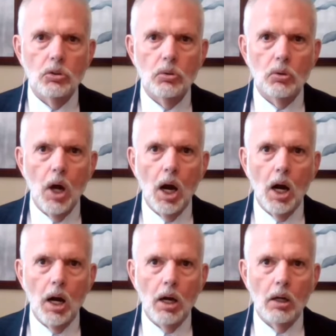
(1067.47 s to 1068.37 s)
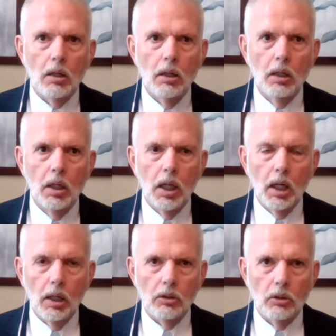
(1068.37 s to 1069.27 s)
who are
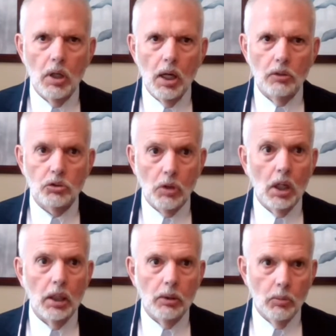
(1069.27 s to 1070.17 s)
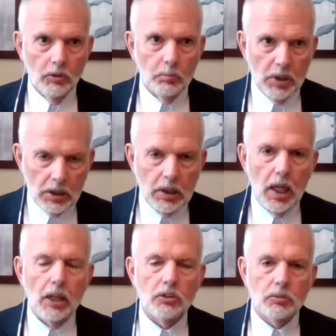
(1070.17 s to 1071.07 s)
struggling with
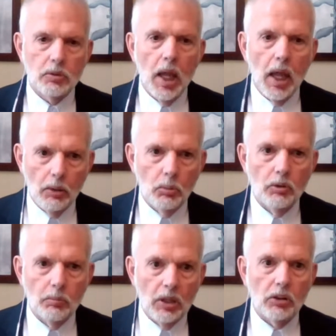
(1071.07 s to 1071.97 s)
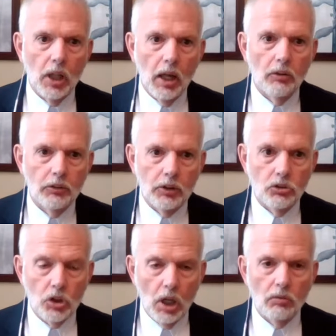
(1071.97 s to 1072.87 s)
PTS and with mental health in
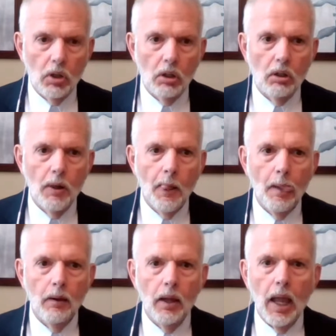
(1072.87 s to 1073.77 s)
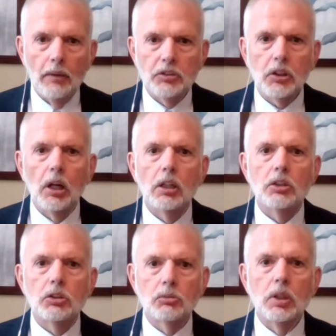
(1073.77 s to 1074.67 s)
general have started
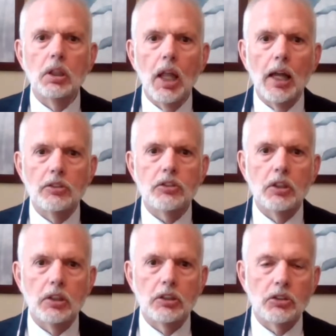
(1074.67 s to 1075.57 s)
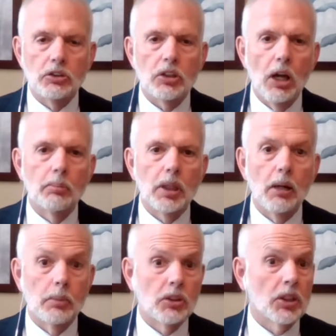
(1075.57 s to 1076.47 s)
to realize that this has now
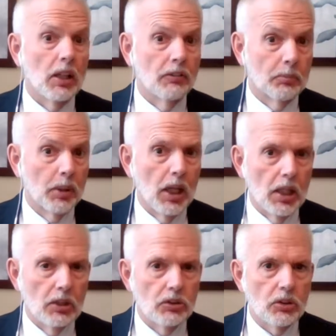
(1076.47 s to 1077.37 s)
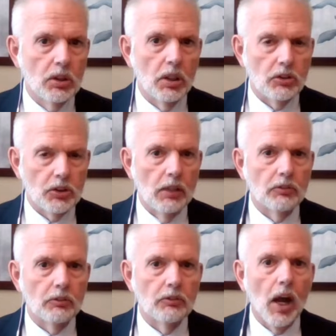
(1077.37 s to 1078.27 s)
become a safe place, a safe
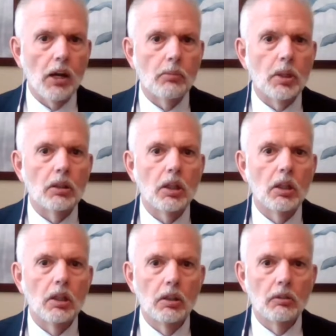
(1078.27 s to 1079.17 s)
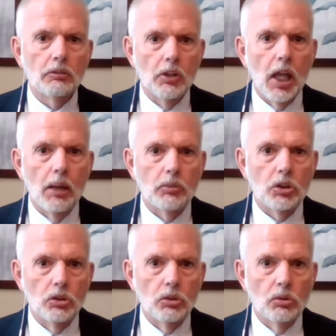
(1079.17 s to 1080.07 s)
environment for them
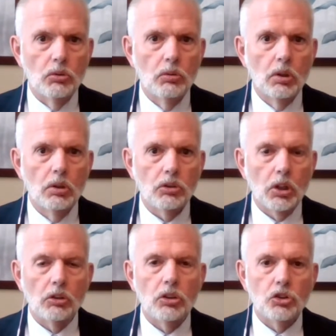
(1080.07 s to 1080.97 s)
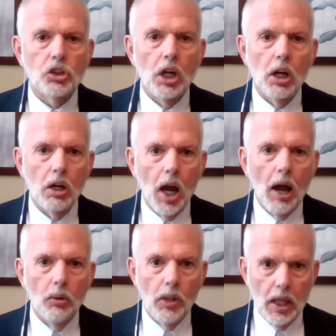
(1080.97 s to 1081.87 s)
to start to share
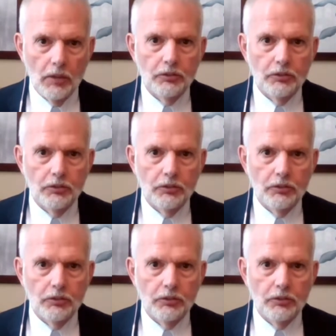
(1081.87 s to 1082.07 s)
how they